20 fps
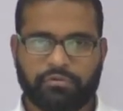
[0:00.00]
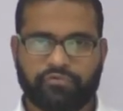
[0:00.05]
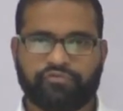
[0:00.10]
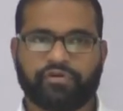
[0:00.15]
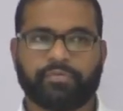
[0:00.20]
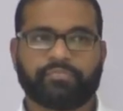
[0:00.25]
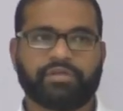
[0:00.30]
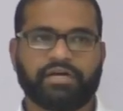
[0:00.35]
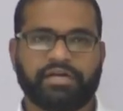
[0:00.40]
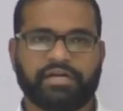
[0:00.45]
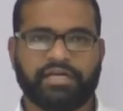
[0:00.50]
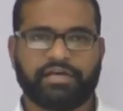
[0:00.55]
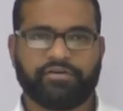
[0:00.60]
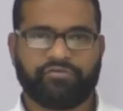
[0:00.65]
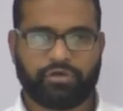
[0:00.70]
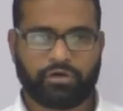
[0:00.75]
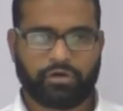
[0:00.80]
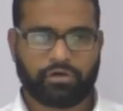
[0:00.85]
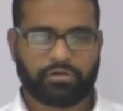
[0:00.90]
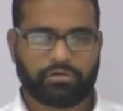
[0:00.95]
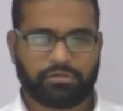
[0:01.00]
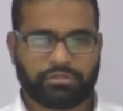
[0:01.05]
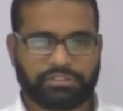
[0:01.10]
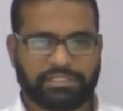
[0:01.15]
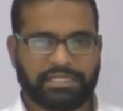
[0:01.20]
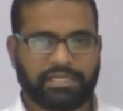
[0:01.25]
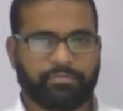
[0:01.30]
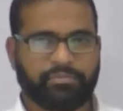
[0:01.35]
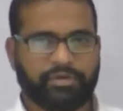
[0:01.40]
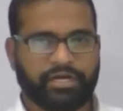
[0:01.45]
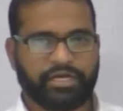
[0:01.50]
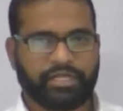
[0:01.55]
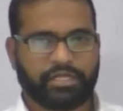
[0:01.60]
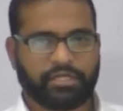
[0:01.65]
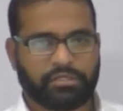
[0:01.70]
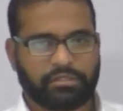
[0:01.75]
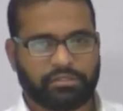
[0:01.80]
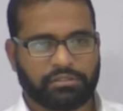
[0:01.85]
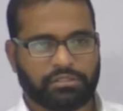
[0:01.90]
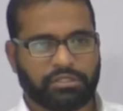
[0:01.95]
From that day we are
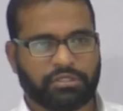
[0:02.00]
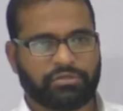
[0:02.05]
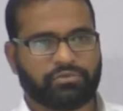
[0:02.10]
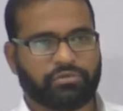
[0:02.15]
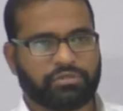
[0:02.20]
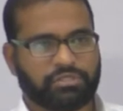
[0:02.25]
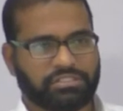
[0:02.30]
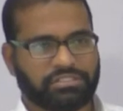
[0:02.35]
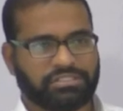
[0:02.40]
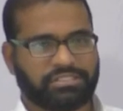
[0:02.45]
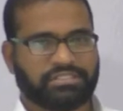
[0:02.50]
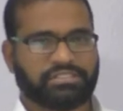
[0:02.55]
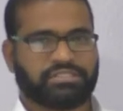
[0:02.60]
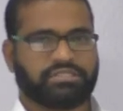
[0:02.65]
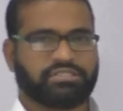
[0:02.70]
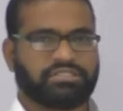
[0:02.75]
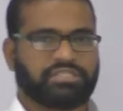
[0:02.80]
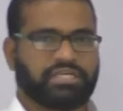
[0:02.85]
celebrating the 26th